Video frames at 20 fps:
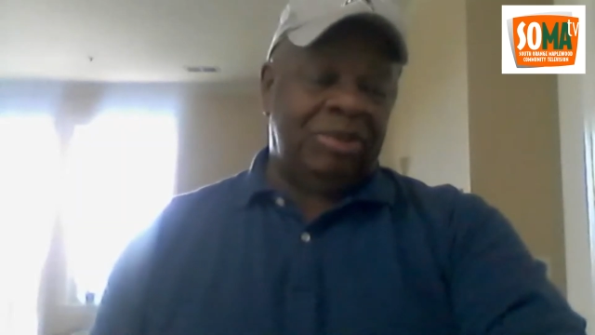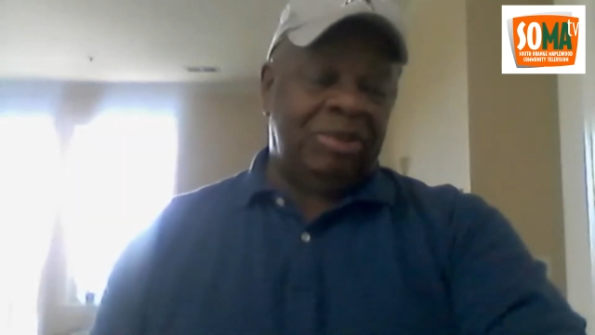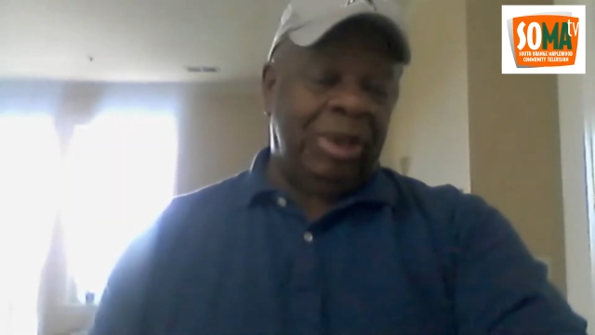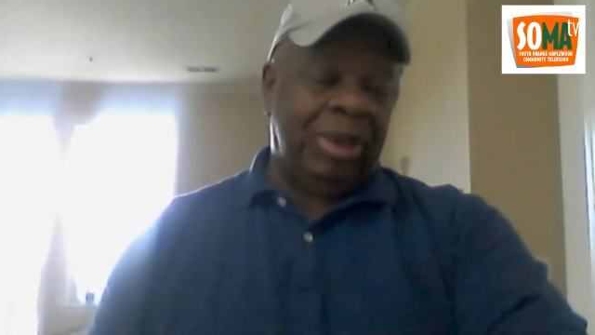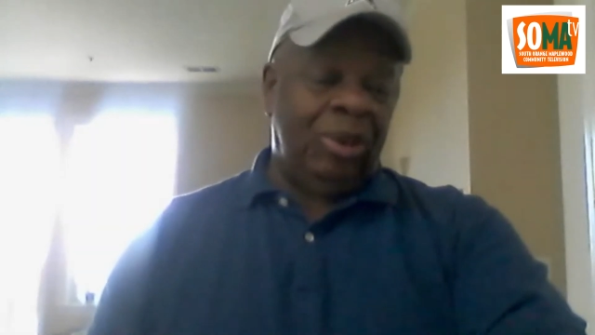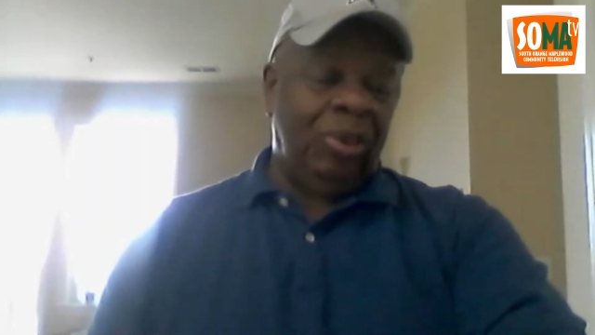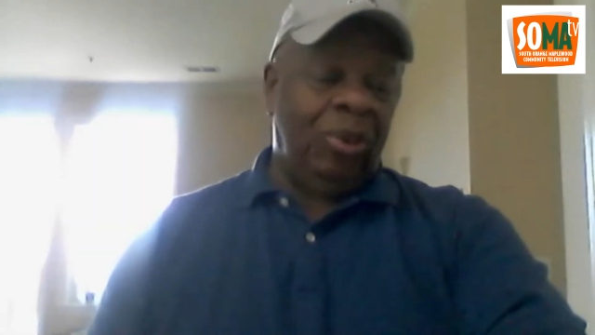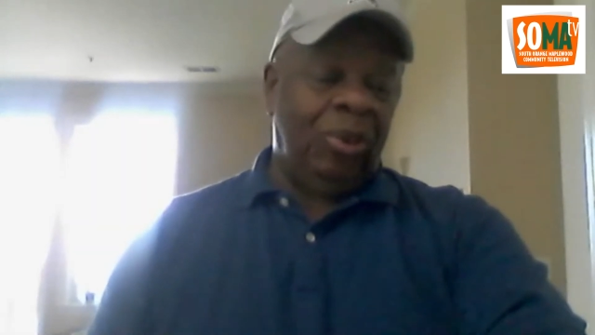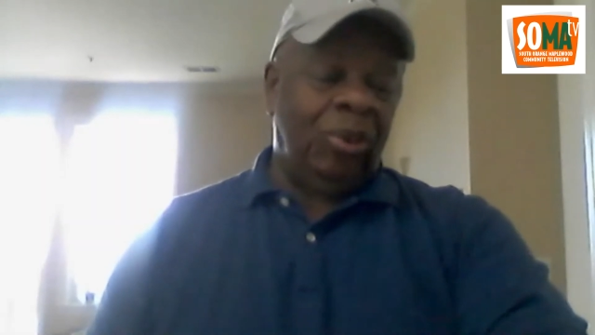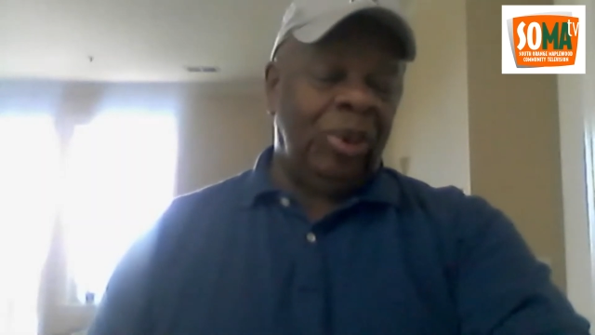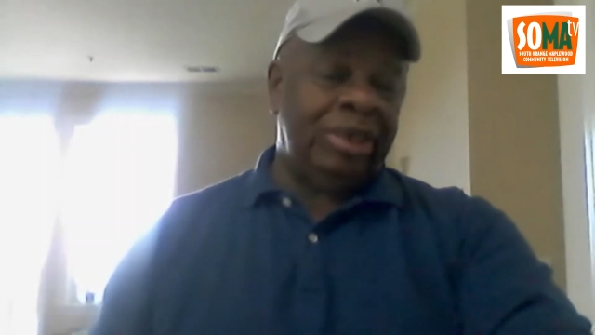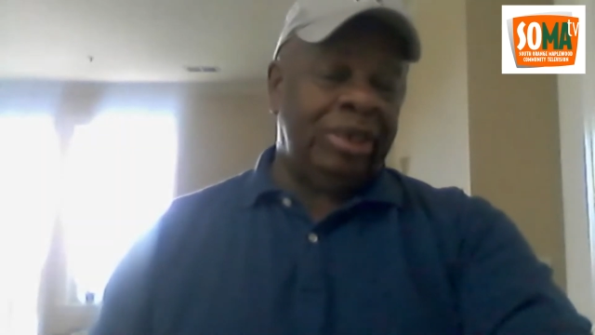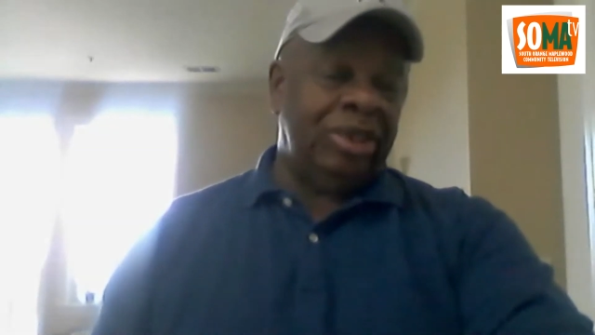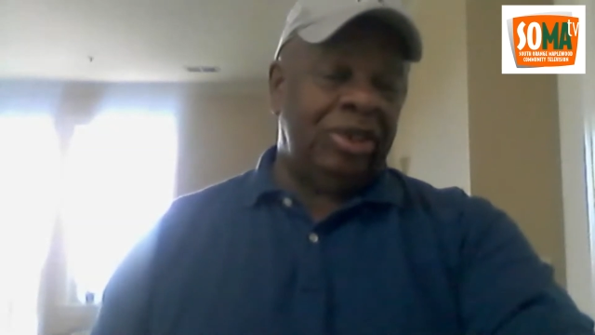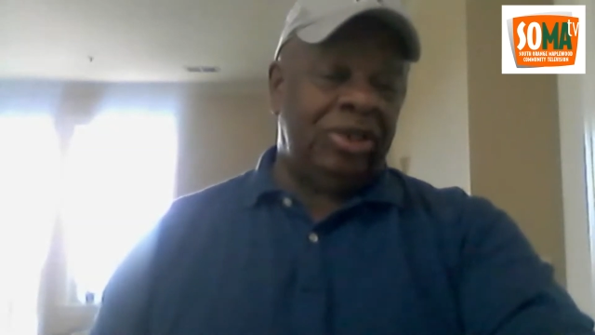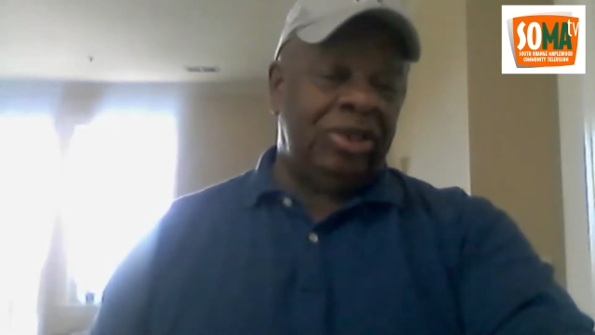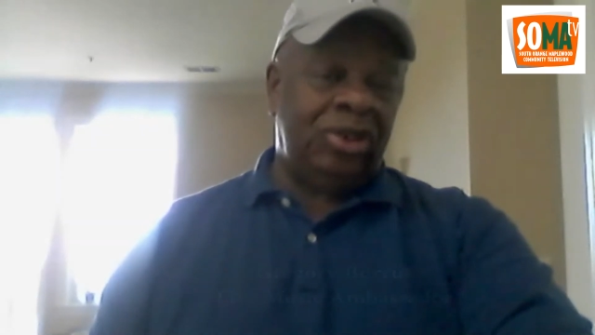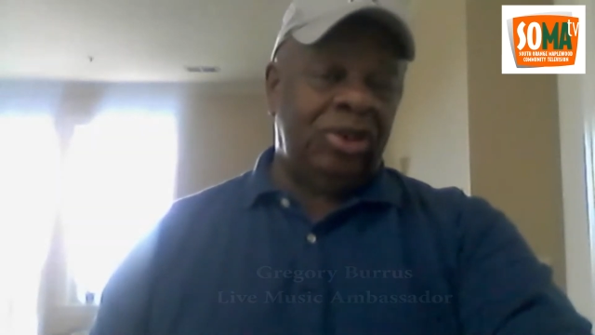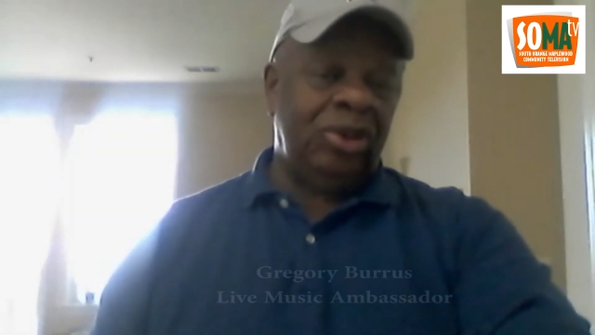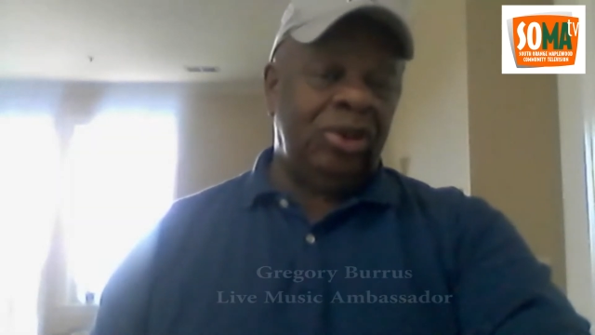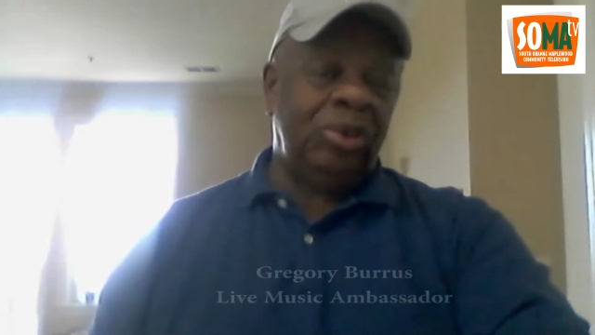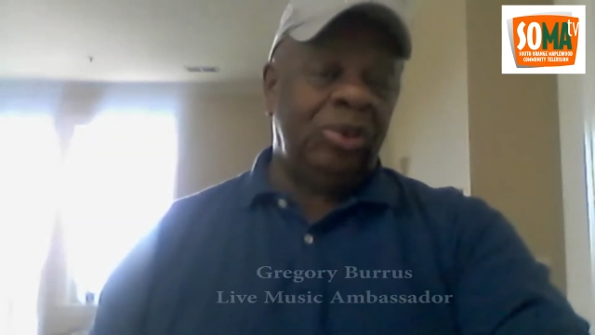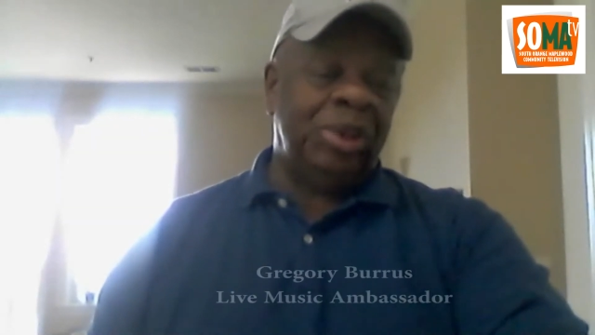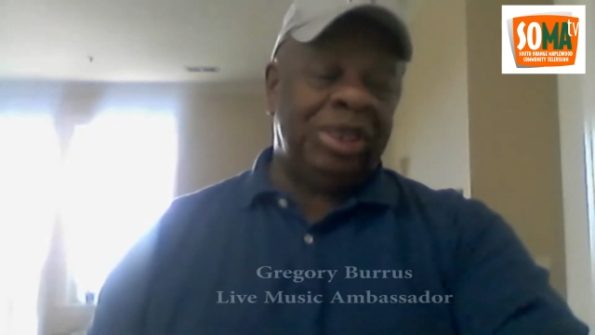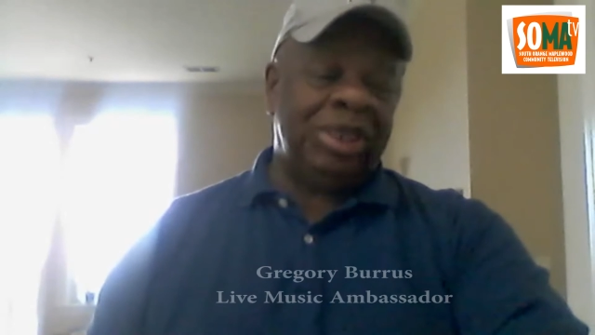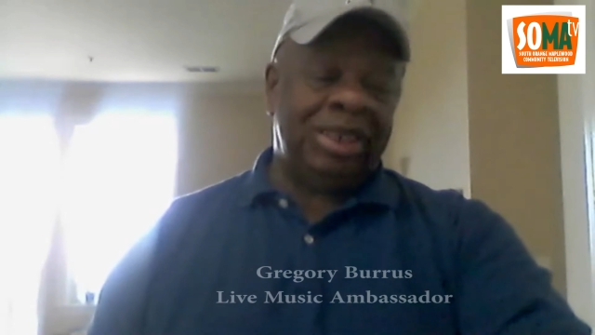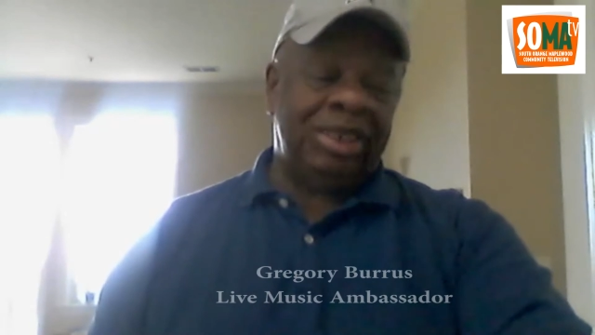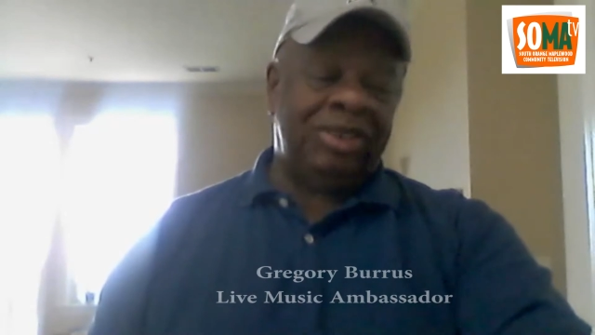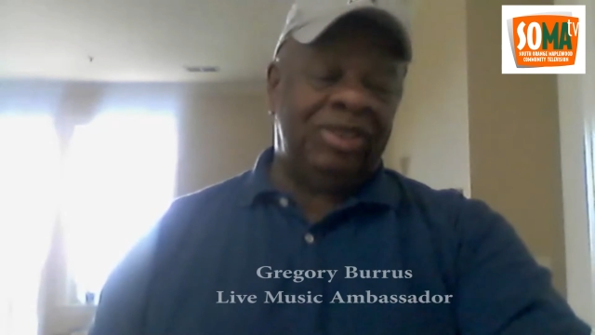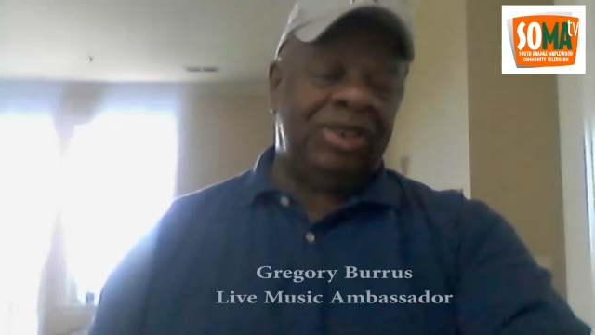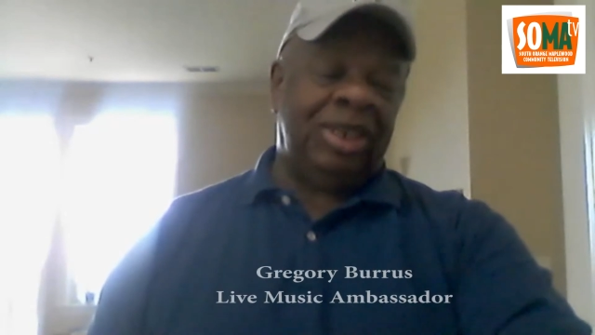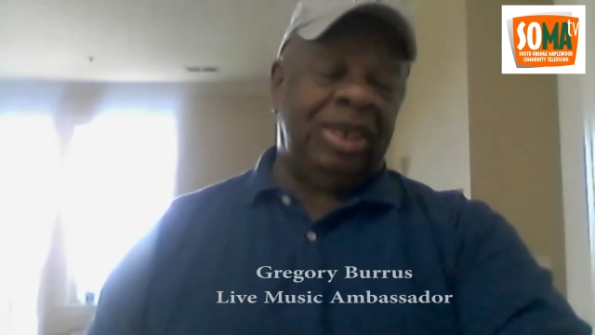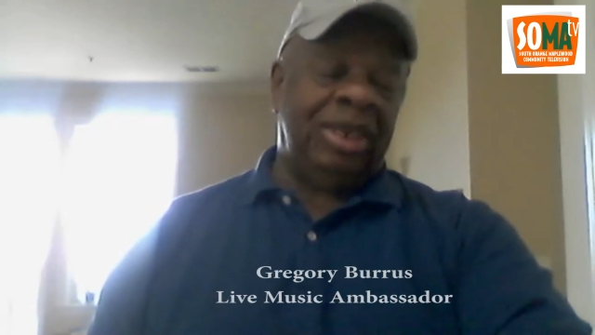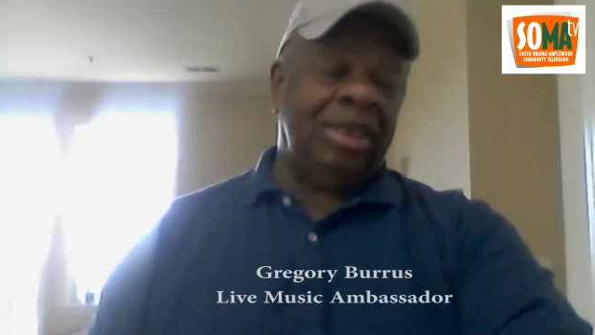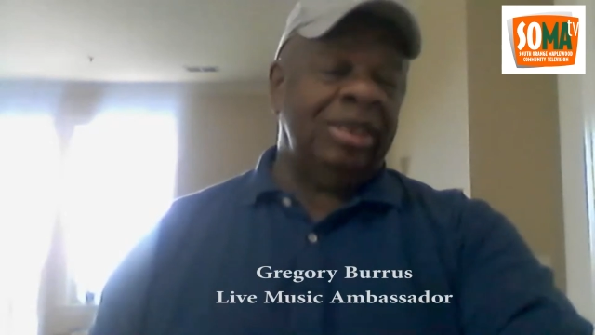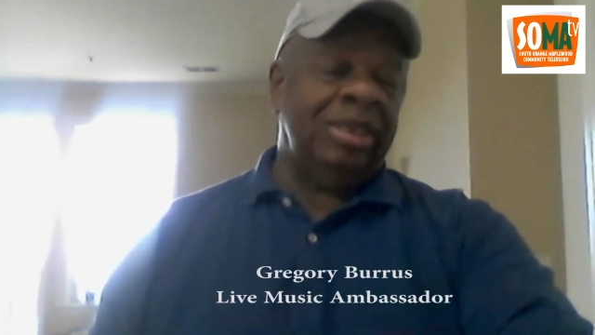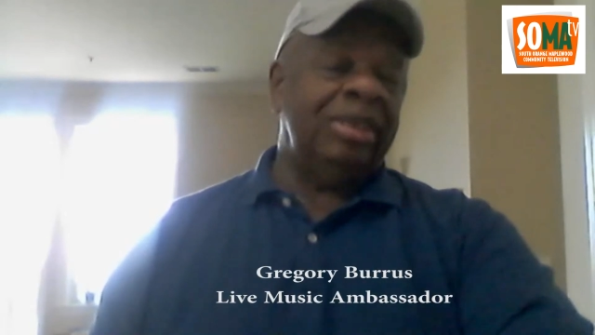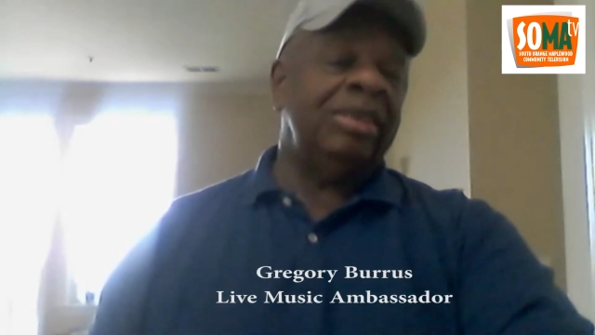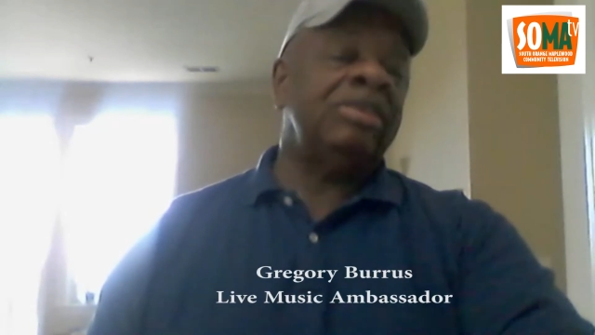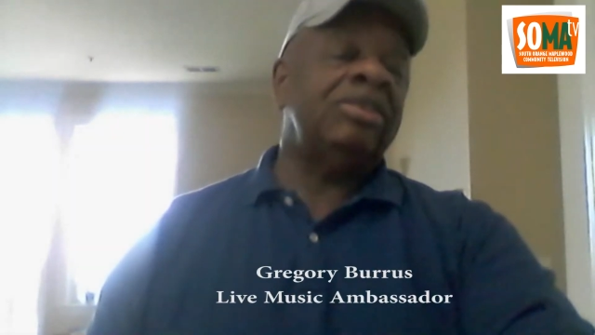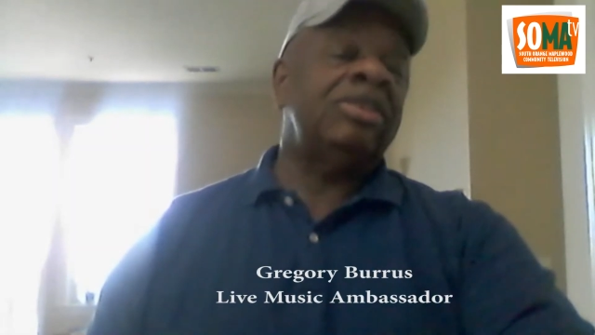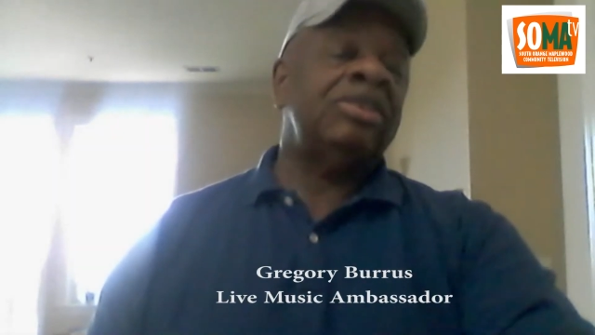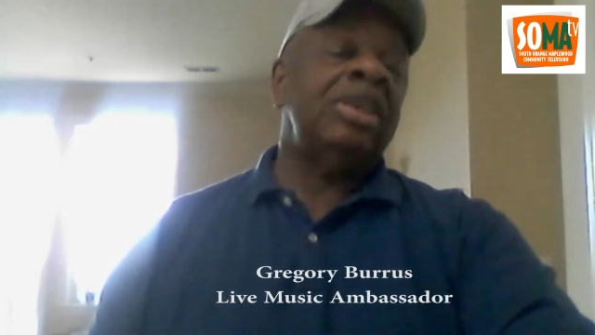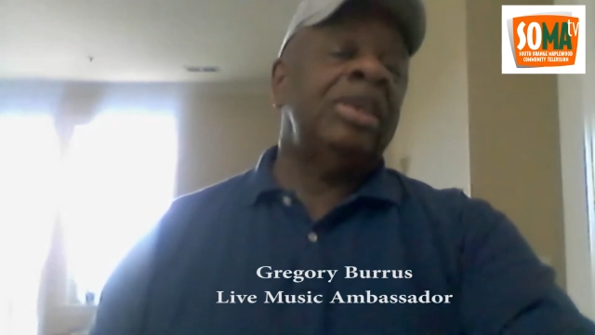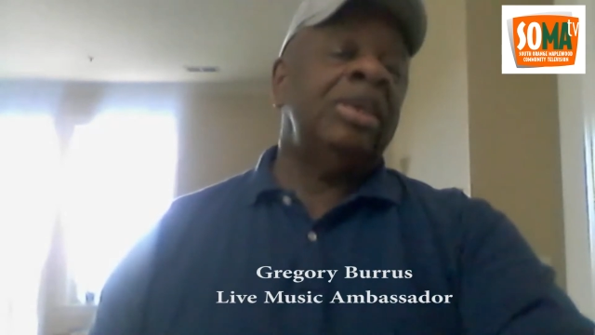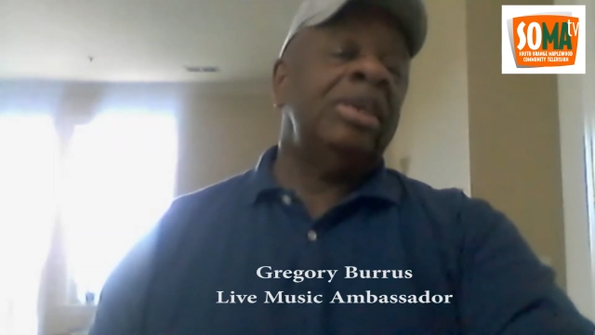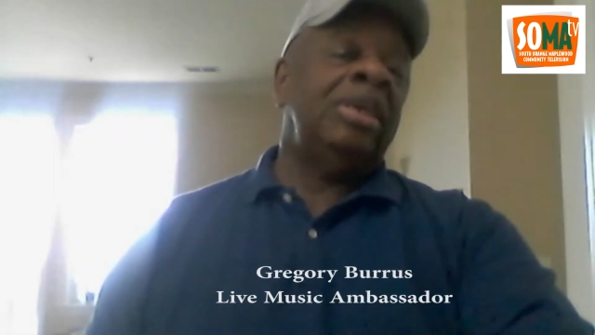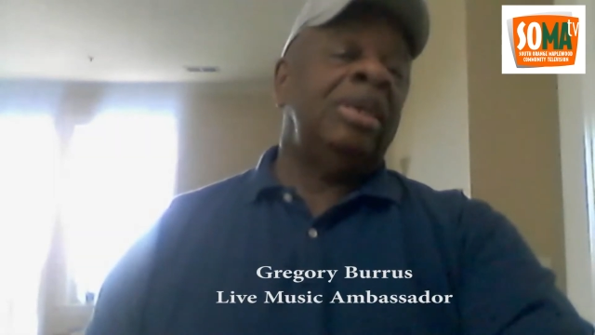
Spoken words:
My 1 to 2 was a challenge,